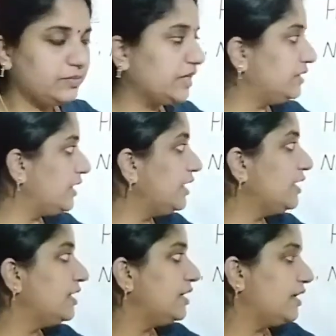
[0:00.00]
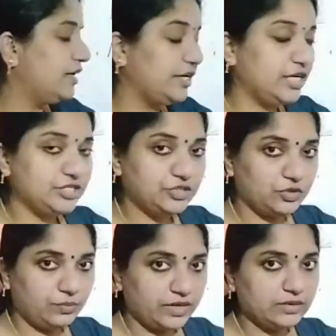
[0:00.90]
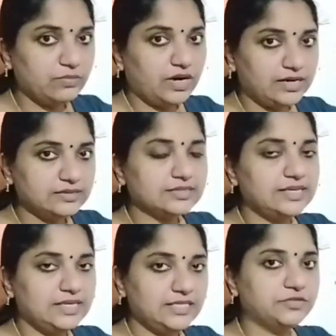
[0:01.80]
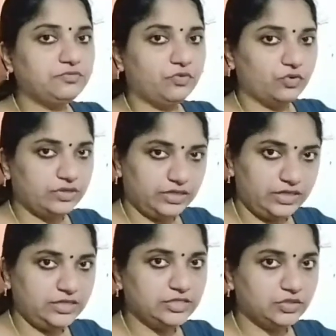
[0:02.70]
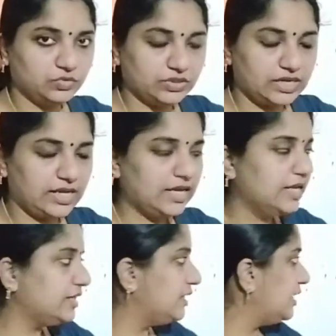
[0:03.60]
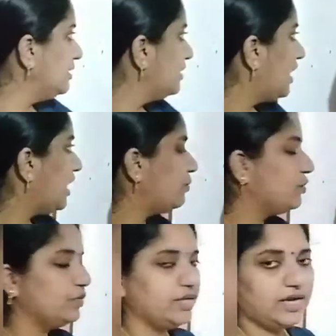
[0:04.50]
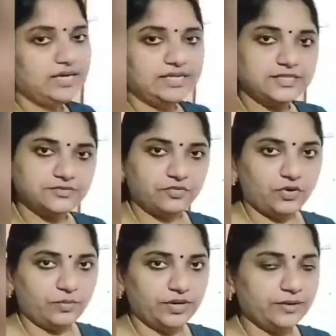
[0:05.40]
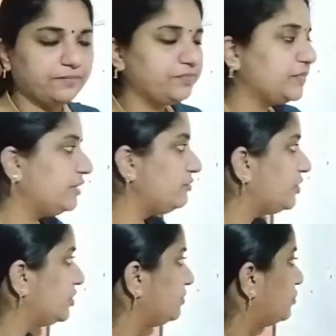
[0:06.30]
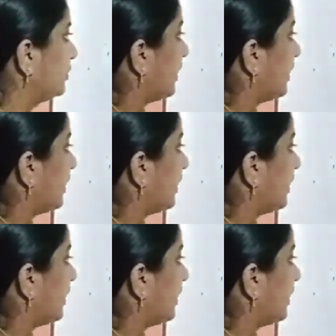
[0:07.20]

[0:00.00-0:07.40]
by the ratio by mass is 14:3, then ammonia is formed. Then what about